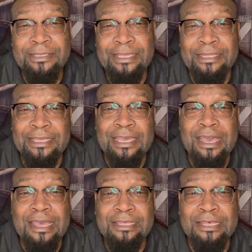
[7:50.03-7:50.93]
and then
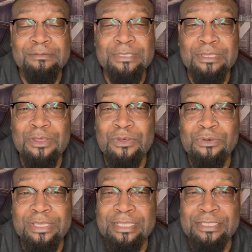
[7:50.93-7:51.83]
God comes
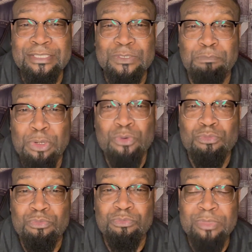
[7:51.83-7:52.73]
along and then just
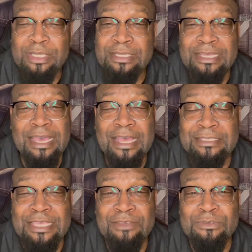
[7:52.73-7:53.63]
boom
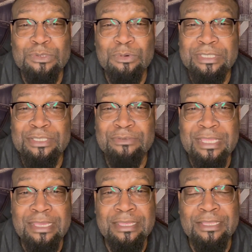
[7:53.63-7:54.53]
God gives you what you
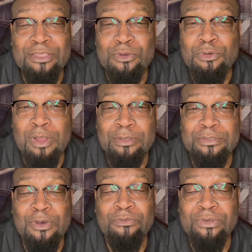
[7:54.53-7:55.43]
need and you
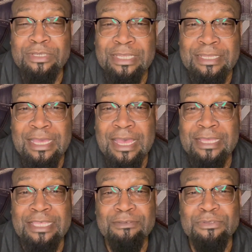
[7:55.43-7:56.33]
cross over and
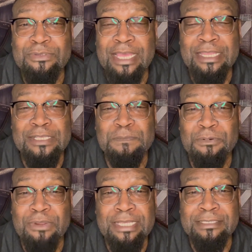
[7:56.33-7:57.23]
God gives you that
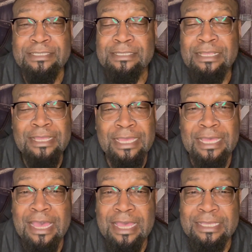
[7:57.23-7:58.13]
inspiration
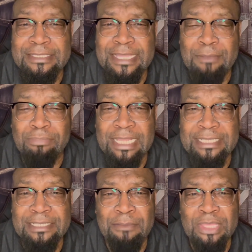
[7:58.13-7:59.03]
and God get that
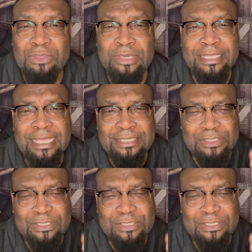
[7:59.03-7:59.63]
blessing. I mean, you get that